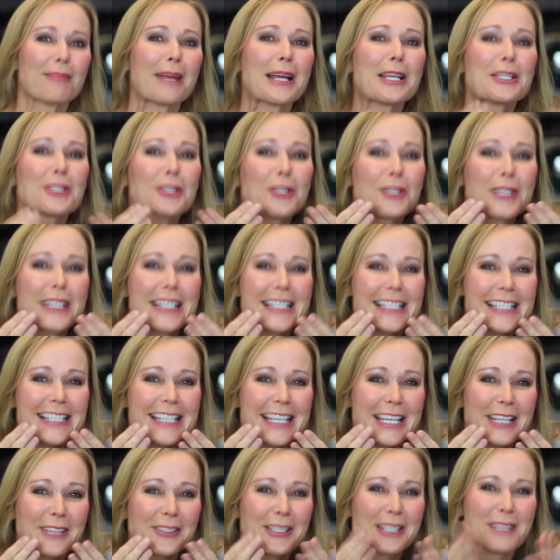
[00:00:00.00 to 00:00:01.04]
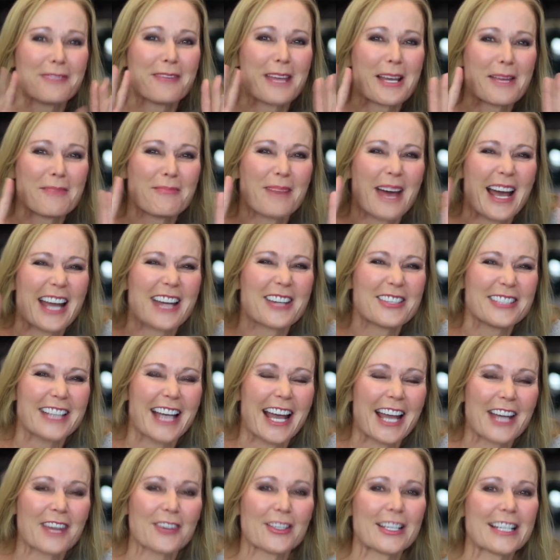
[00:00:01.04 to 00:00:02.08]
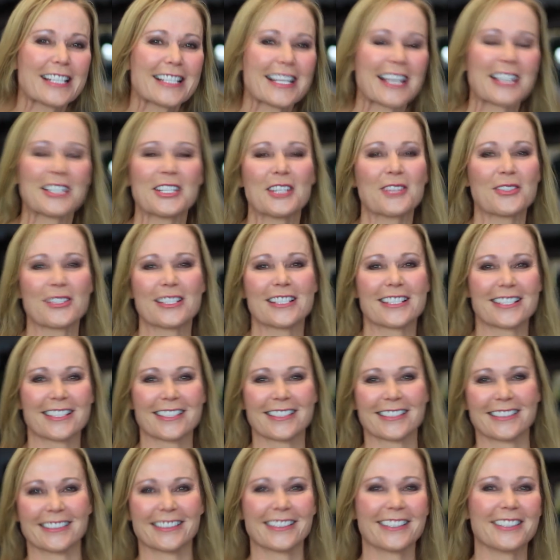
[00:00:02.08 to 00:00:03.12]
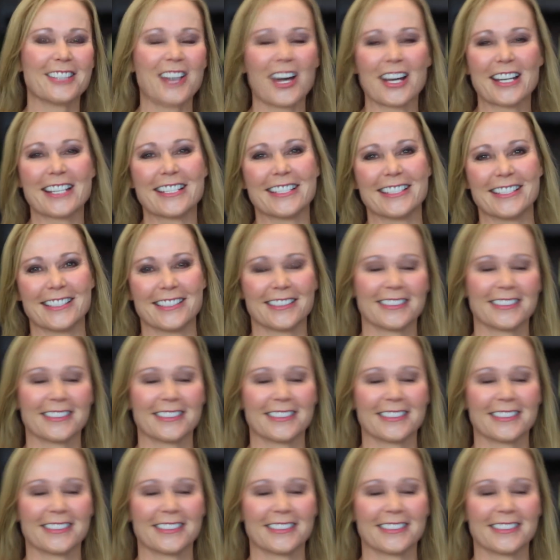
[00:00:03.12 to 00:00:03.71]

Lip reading: My dirty secret, Vampire Diaries. Not in.